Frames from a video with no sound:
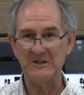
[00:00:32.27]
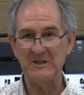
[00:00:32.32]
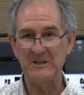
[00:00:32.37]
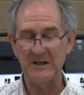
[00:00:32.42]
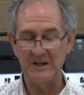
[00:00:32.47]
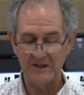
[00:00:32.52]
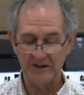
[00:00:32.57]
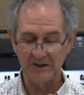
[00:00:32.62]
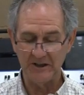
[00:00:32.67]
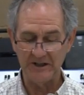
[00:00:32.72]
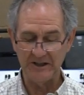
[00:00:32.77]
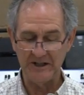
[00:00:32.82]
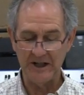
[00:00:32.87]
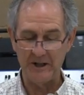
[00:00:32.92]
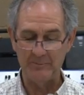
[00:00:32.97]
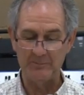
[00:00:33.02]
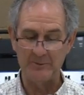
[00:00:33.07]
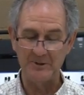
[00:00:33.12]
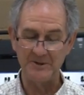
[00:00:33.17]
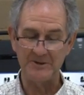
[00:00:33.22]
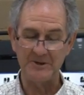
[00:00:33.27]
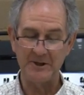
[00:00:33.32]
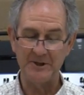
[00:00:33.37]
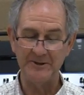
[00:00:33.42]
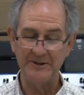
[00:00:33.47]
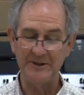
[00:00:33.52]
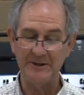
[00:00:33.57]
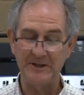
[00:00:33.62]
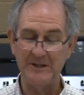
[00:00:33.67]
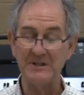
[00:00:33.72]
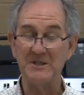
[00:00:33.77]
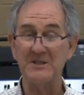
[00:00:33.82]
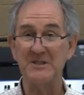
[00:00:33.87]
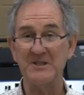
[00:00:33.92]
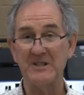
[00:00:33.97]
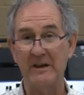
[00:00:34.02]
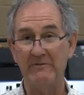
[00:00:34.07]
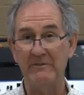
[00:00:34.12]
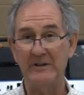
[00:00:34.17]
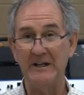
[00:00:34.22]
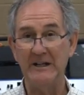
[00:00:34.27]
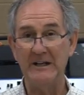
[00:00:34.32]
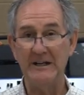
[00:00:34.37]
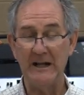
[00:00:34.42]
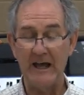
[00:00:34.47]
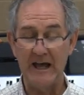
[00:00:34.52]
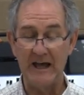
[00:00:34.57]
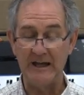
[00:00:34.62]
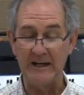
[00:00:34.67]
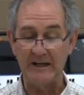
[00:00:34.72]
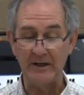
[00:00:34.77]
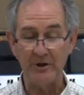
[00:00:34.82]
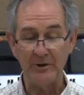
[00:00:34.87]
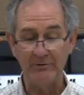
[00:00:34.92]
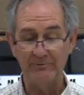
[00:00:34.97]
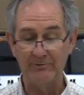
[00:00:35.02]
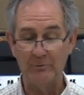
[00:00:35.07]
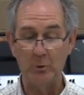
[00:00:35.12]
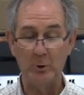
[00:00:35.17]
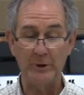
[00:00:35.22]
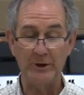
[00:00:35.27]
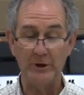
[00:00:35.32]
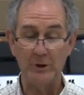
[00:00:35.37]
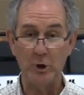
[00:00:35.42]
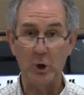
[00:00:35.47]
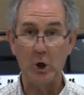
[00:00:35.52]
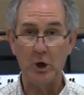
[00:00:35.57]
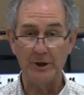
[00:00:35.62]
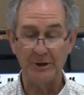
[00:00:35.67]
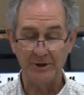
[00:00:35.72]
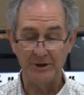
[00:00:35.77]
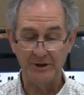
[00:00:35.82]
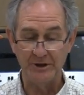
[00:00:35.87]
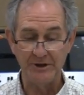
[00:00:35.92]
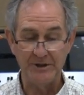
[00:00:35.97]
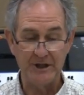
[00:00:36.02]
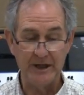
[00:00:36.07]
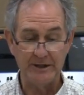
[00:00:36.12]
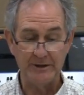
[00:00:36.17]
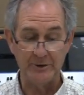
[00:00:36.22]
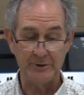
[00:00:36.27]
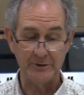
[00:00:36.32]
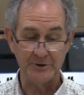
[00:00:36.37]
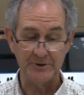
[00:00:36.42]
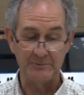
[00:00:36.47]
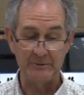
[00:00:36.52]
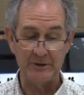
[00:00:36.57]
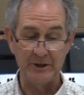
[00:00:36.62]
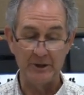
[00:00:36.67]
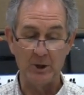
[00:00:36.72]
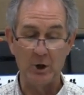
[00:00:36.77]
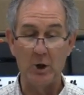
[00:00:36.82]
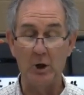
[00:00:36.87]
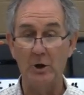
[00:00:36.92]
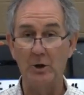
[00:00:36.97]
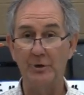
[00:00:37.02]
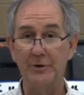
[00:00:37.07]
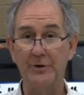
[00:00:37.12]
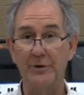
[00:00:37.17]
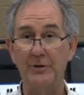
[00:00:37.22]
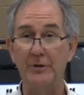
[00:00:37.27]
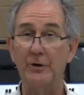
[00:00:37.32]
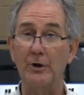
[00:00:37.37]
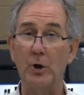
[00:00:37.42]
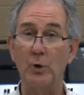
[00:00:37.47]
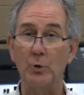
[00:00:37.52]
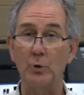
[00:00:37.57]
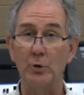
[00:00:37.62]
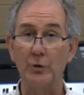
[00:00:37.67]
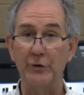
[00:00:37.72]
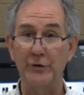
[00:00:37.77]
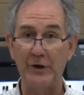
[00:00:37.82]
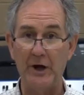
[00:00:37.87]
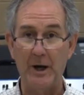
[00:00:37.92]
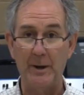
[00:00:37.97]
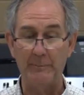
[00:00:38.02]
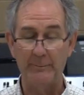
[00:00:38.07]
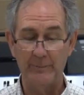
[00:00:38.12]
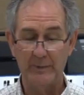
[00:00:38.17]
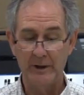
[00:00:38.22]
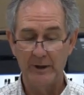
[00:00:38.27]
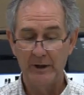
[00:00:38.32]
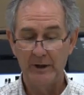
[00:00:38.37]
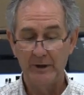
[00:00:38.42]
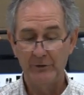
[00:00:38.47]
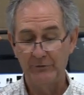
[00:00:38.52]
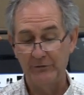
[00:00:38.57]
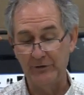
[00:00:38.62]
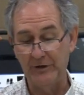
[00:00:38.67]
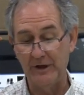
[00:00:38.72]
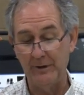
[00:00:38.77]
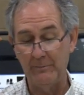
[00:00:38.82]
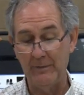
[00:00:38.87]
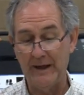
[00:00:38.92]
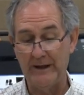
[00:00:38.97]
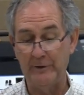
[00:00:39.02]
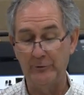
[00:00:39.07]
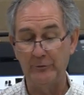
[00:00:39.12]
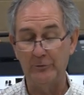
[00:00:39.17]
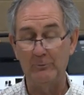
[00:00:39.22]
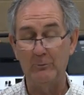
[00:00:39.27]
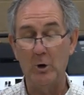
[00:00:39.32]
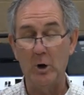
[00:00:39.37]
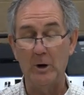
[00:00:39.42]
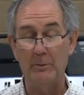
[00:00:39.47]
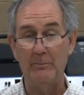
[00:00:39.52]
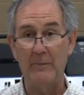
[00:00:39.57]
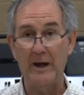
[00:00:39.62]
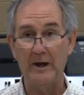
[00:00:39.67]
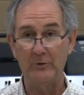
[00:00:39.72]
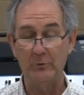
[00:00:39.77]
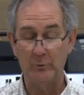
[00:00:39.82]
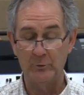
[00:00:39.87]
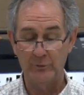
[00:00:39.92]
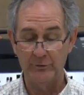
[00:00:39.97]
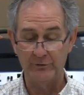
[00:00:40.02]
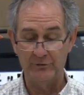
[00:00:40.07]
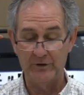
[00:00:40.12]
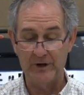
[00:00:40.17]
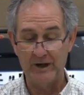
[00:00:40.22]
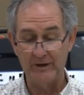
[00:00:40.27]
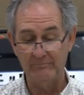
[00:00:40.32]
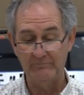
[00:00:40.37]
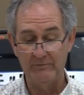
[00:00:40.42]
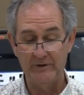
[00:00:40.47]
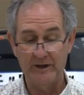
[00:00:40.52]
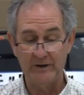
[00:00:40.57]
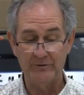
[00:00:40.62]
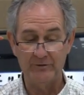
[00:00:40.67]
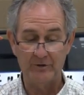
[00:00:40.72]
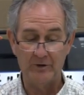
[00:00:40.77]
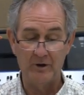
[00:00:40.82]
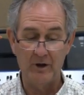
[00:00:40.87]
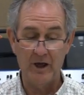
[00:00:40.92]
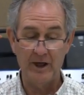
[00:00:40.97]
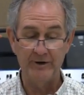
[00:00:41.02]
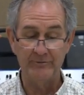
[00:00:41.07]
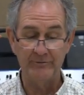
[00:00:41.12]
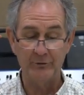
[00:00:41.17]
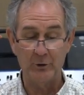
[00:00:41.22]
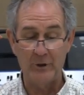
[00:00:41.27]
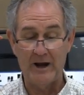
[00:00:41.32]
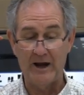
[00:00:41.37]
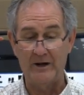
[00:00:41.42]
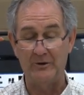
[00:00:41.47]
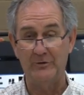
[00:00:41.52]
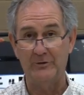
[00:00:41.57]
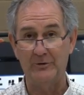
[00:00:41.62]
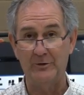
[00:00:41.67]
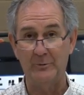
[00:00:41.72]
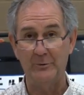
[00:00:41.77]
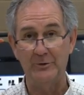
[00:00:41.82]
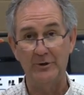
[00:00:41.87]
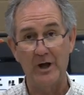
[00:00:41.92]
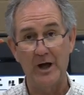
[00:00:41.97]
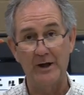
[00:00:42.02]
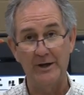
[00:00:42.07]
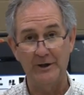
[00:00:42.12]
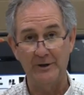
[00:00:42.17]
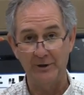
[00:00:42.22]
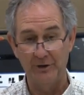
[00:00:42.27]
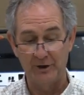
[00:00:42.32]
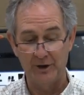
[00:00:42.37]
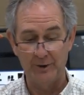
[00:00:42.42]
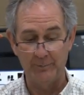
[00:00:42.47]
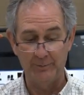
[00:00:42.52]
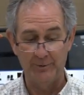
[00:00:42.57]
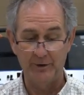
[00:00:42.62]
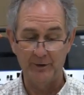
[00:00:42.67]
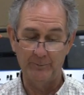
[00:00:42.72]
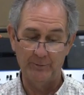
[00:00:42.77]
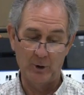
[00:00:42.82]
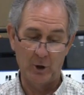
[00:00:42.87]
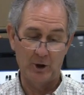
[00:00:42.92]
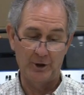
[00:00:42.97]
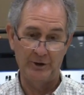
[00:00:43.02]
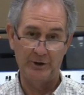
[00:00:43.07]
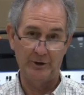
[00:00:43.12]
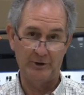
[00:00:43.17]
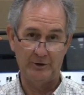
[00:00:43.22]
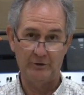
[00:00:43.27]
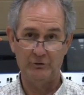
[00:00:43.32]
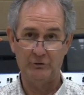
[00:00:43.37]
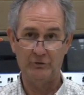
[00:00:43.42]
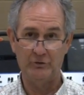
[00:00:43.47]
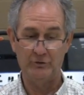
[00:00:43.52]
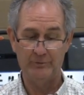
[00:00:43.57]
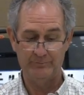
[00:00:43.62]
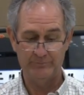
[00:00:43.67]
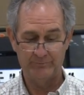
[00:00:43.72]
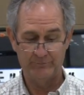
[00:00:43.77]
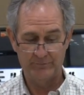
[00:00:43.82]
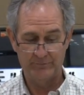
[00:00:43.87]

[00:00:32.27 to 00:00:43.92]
City cleanup resulted in 78 40-yard containers being hauled to the local dump. City Manager Mark Maxwell said that's a lot of trash that will not end up in the bar ditch.